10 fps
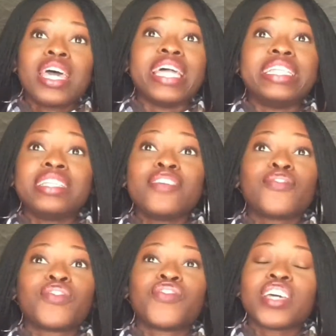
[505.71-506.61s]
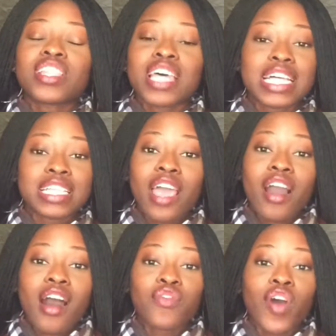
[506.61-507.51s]
It didn't even feel like a day
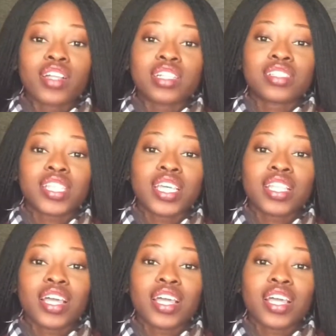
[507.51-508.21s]
off, honestly.